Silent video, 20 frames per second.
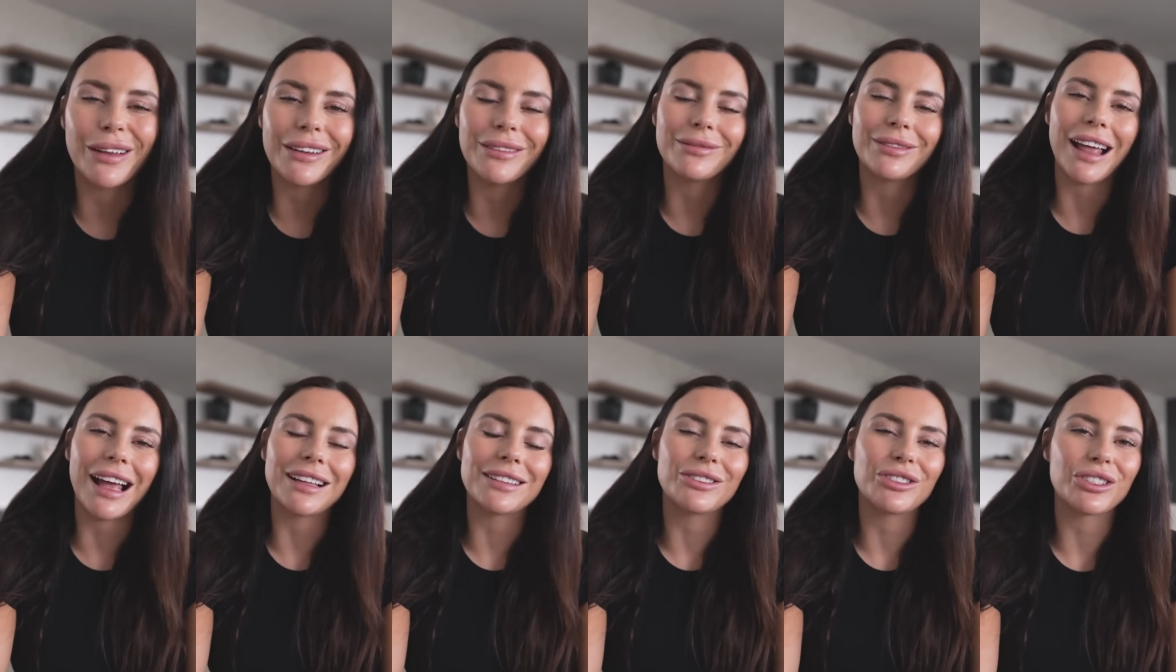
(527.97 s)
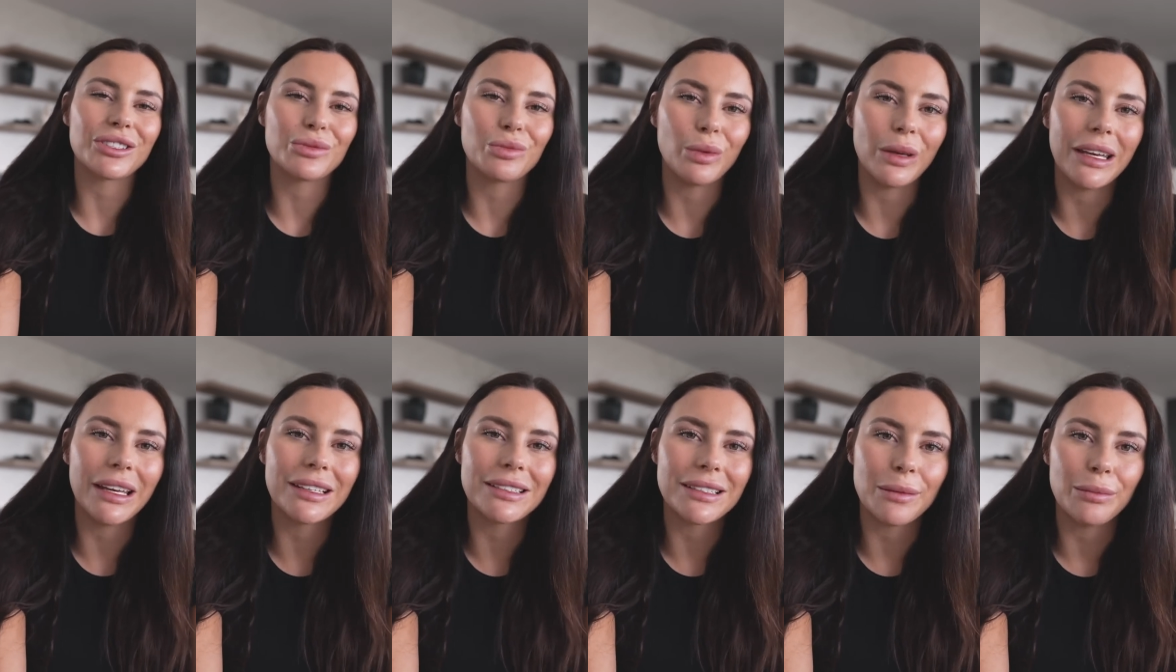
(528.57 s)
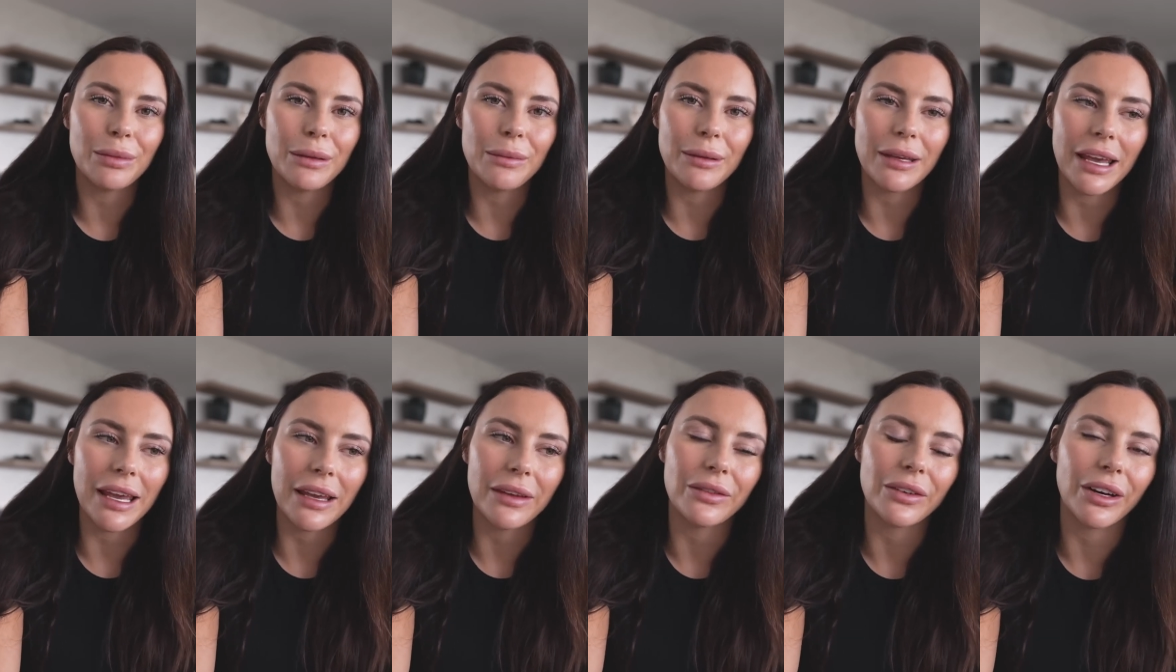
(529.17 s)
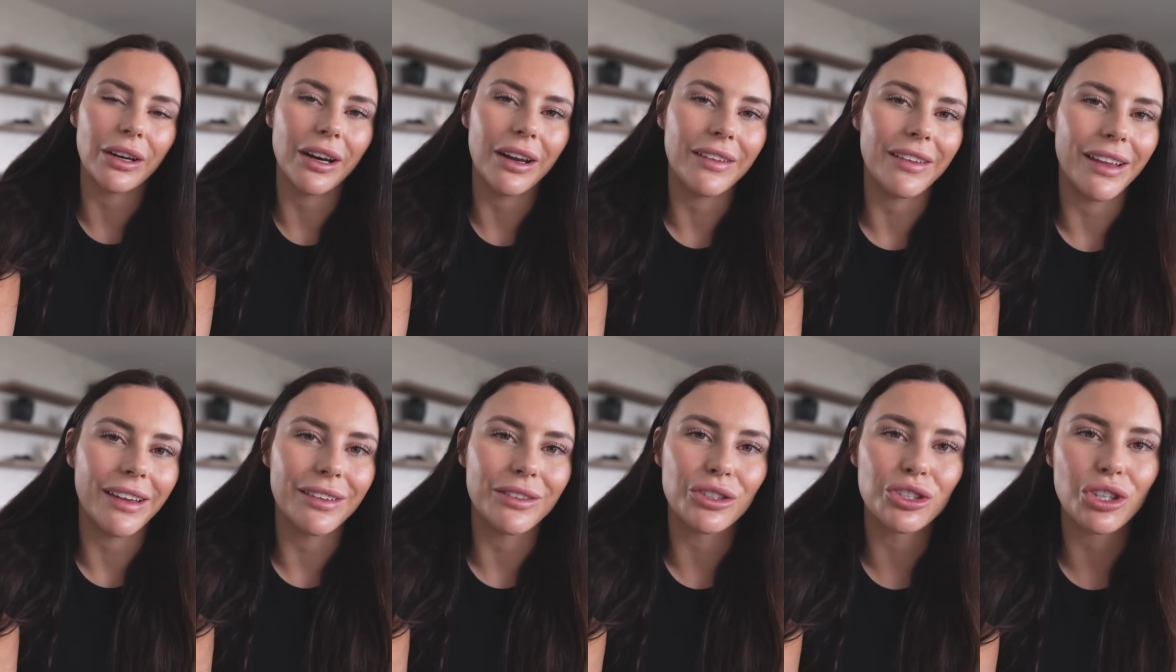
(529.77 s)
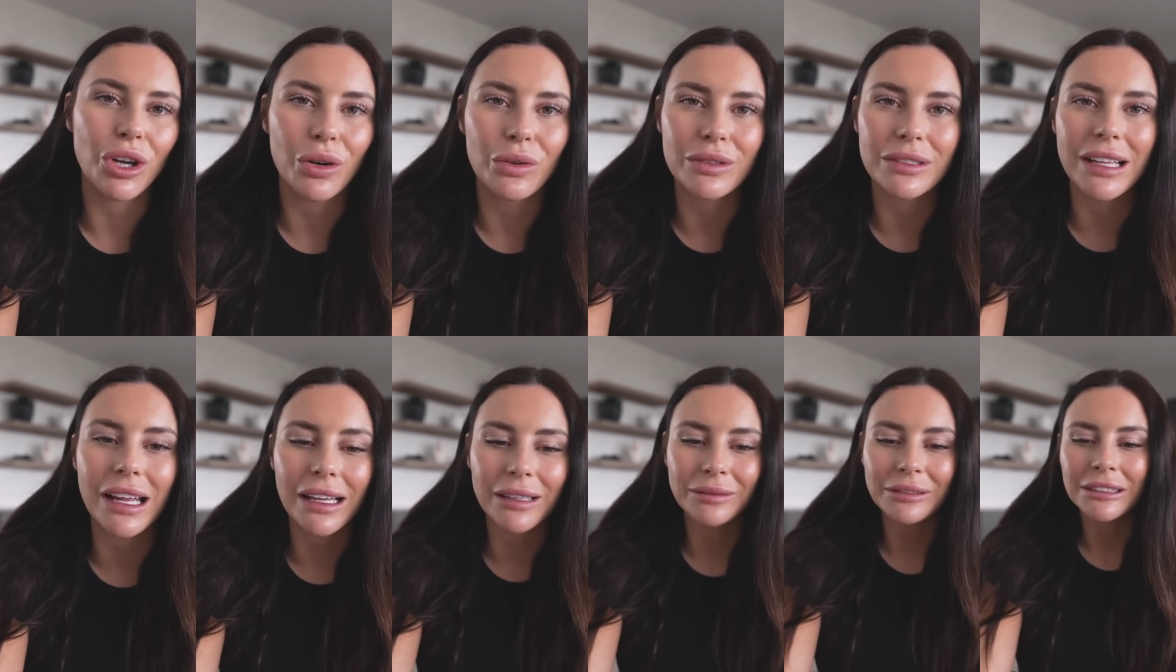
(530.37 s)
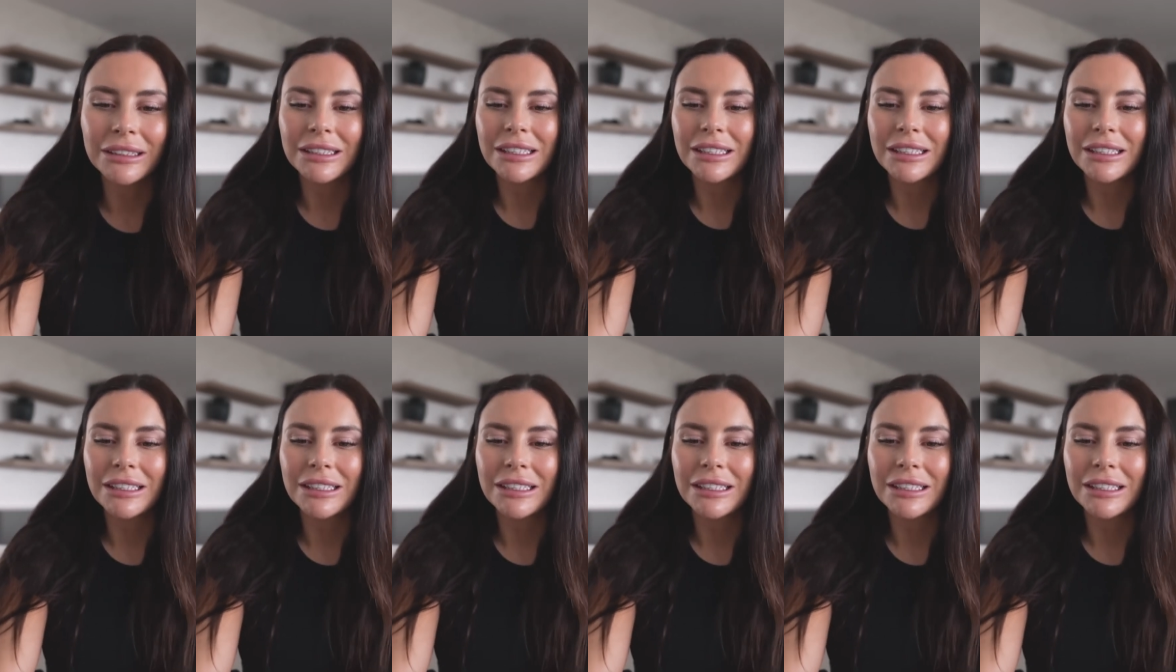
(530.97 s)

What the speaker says: But that's just weak, simpy behavior. And then show that